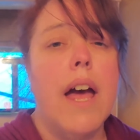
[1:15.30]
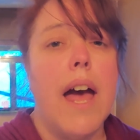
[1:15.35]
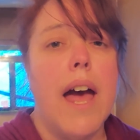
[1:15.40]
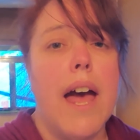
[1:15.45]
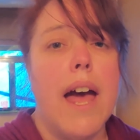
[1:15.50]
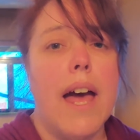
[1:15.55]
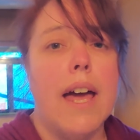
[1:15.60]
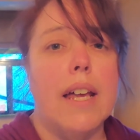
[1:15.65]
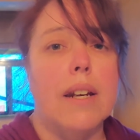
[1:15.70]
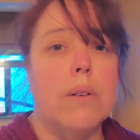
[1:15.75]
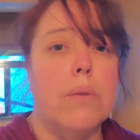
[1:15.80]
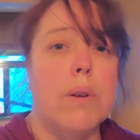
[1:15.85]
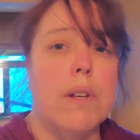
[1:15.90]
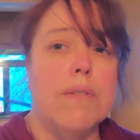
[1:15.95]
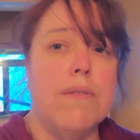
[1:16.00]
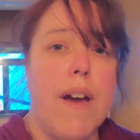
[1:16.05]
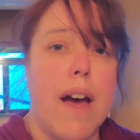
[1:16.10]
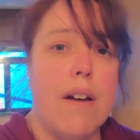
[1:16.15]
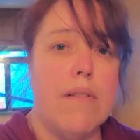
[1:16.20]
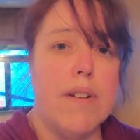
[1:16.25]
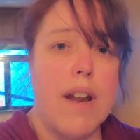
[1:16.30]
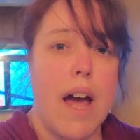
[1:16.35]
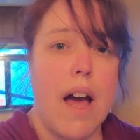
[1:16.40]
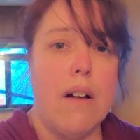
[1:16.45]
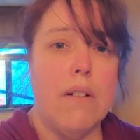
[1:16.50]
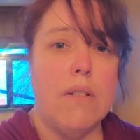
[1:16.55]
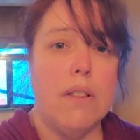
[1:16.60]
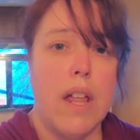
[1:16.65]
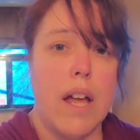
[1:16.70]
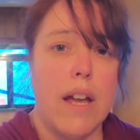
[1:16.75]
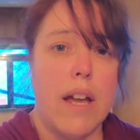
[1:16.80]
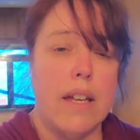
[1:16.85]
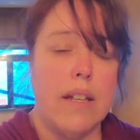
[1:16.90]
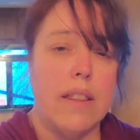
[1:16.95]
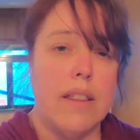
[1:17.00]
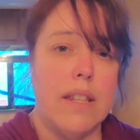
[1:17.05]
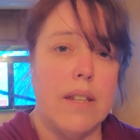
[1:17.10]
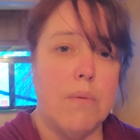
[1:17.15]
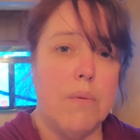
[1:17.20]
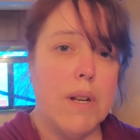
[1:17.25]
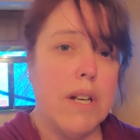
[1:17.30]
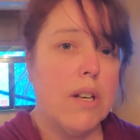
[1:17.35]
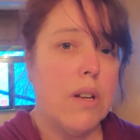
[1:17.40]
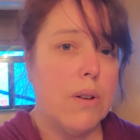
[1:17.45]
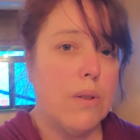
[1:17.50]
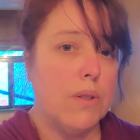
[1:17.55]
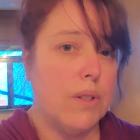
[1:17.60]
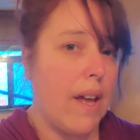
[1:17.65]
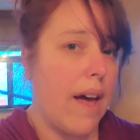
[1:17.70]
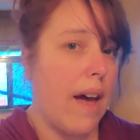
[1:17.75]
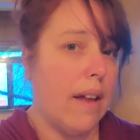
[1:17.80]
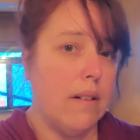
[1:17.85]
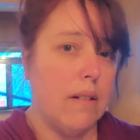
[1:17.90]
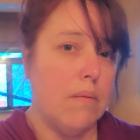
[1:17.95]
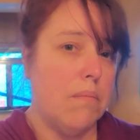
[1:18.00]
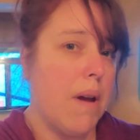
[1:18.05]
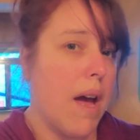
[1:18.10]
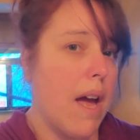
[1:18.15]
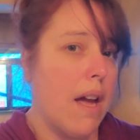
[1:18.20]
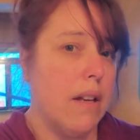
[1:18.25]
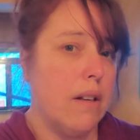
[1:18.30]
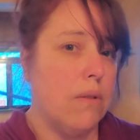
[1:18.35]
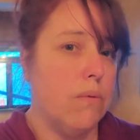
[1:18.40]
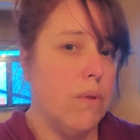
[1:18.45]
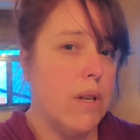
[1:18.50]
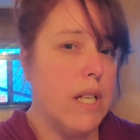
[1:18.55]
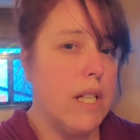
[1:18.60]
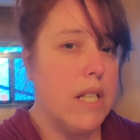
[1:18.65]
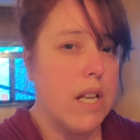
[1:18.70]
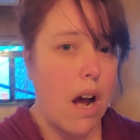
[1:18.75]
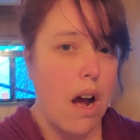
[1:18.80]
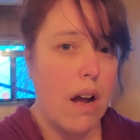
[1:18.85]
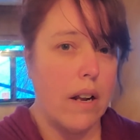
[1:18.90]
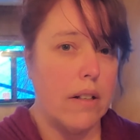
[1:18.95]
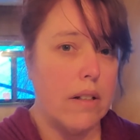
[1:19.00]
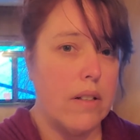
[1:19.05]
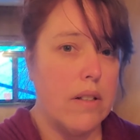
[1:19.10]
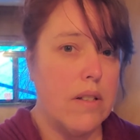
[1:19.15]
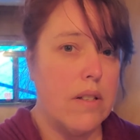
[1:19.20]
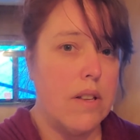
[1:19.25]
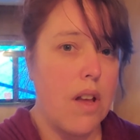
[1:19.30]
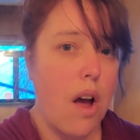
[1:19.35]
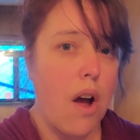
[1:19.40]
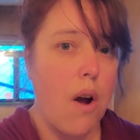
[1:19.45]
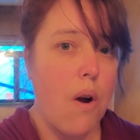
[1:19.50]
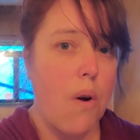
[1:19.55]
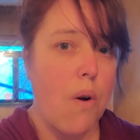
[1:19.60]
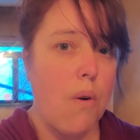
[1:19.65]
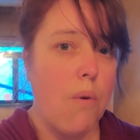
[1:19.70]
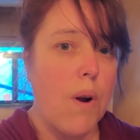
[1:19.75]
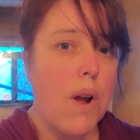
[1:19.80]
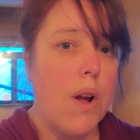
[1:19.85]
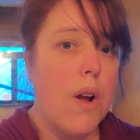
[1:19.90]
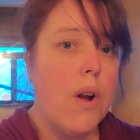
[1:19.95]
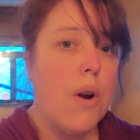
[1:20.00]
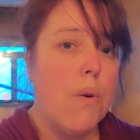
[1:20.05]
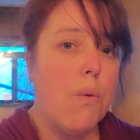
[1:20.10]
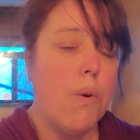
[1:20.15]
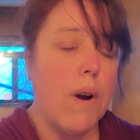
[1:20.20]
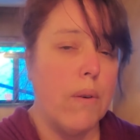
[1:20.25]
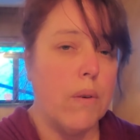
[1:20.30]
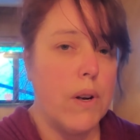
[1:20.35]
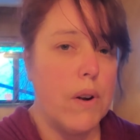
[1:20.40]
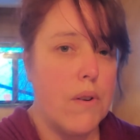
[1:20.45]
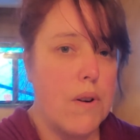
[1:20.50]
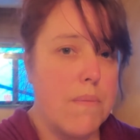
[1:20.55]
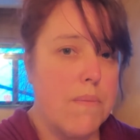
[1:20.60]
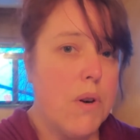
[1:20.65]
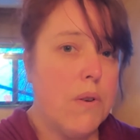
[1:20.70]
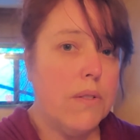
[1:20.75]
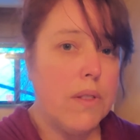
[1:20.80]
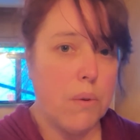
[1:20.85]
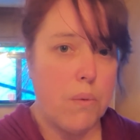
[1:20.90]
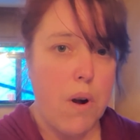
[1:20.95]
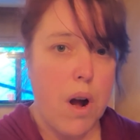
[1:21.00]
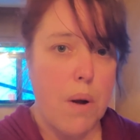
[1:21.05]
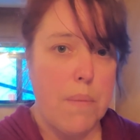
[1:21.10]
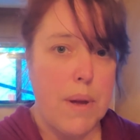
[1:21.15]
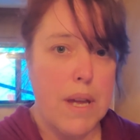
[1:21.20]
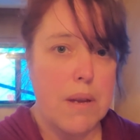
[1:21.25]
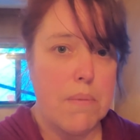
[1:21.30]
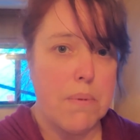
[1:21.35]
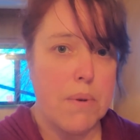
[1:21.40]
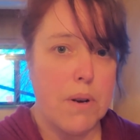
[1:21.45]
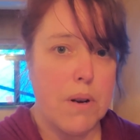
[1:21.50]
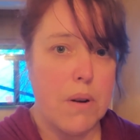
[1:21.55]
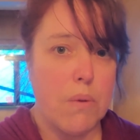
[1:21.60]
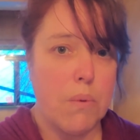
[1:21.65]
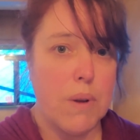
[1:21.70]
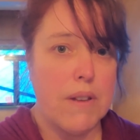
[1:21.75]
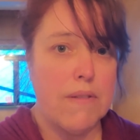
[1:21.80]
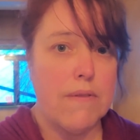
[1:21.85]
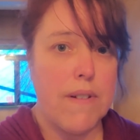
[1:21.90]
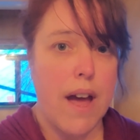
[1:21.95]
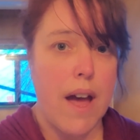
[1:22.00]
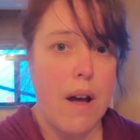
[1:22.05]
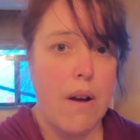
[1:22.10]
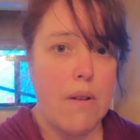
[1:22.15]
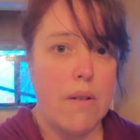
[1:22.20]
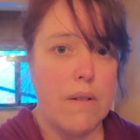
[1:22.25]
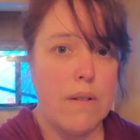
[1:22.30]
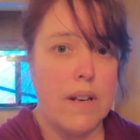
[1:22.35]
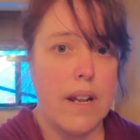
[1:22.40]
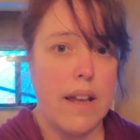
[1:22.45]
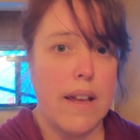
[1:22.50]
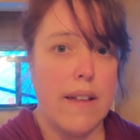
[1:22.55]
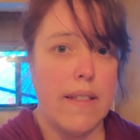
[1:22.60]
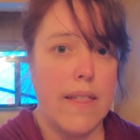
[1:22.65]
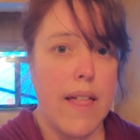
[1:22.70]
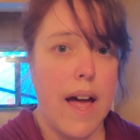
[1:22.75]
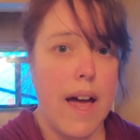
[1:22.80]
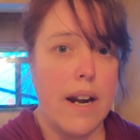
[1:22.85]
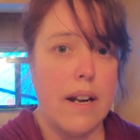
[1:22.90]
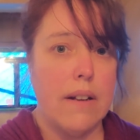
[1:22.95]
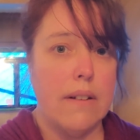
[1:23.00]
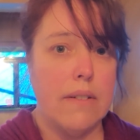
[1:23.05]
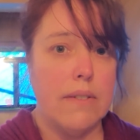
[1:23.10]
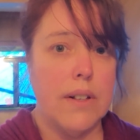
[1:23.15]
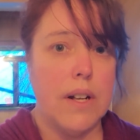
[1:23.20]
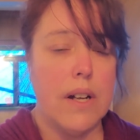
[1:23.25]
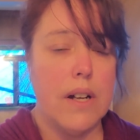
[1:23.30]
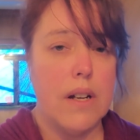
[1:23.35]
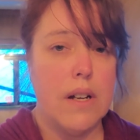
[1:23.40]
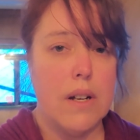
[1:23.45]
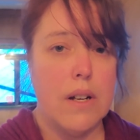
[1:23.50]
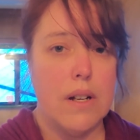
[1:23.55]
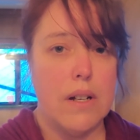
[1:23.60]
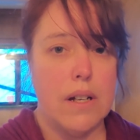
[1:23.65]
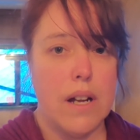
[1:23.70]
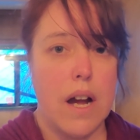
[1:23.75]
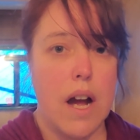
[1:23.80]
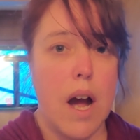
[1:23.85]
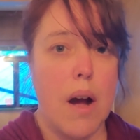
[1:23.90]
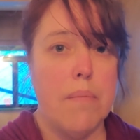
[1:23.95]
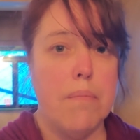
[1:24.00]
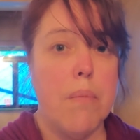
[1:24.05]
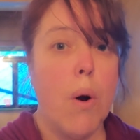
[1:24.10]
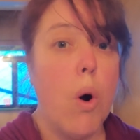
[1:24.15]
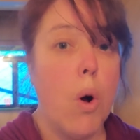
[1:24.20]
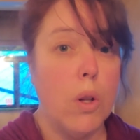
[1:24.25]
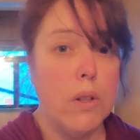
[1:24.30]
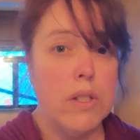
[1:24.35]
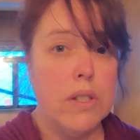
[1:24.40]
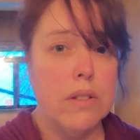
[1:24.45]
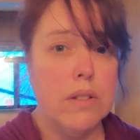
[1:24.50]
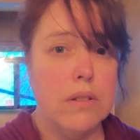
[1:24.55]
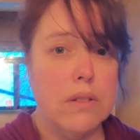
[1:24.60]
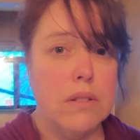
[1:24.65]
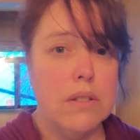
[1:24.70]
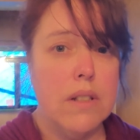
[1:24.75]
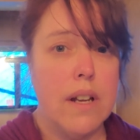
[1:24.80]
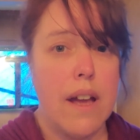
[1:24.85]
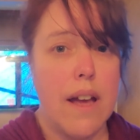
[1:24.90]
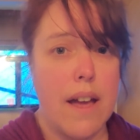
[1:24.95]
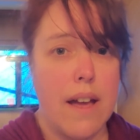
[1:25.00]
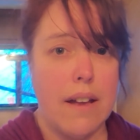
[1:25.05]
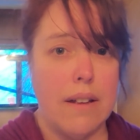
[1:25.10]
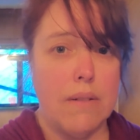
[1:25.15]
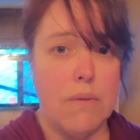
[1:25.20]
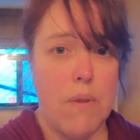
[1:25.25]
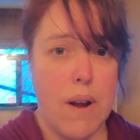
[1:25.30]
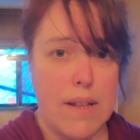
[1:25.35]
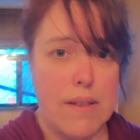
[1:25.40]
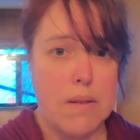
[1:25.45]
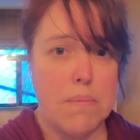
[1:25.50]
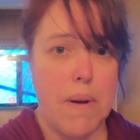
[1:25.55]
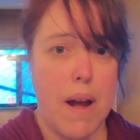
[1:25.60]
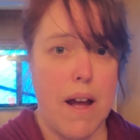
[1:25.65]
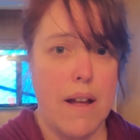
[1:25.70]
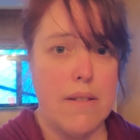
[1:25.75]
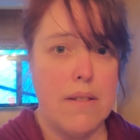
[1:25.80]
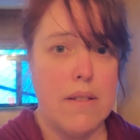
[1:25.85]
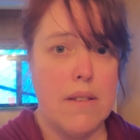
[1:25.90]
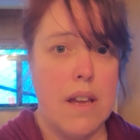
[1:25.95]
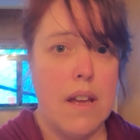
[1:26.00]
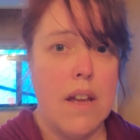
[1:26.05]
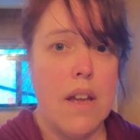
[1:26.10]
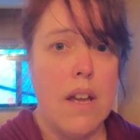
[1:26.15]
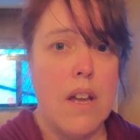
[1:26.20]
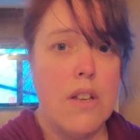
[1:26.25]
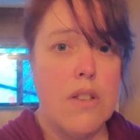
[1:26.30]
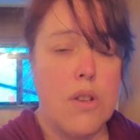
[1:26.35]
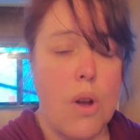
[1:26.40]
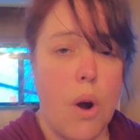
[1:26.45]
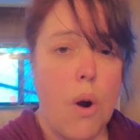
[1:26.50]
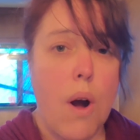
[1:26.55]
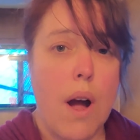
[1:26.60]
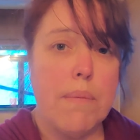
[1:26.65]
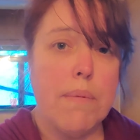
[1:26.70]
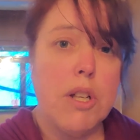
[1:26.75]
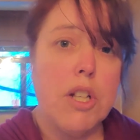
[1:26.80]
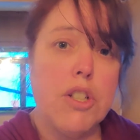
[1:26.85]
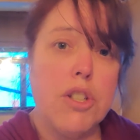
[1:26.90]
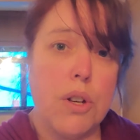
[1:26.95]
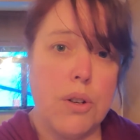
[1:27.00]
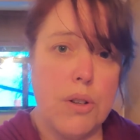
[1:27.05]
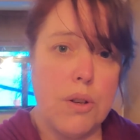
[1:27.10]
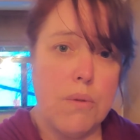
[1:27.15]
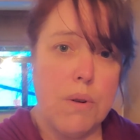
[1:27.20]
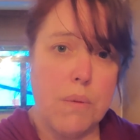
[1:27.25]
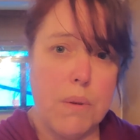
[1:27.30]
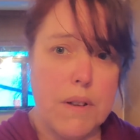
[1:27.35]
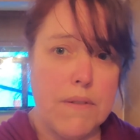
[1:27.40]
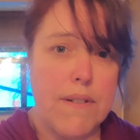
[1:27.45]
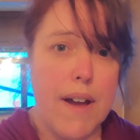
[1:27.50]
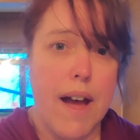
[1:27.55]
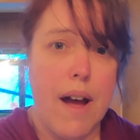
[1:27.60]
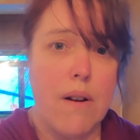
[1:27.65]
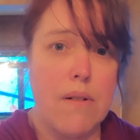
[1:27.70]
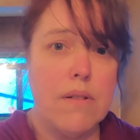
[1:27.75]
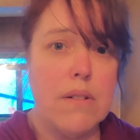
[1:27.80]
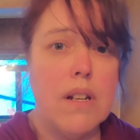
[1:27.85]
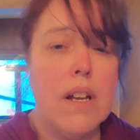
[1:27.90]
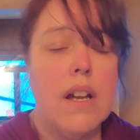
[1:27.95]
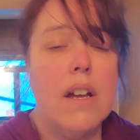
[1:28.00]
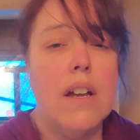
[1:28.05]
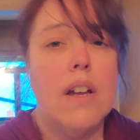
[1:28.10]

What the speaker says: And we found out like the windows hadn't been redone. So when we removed the wallpaper, we found a lot of mold and wet spots. So I'm going to show you what we found.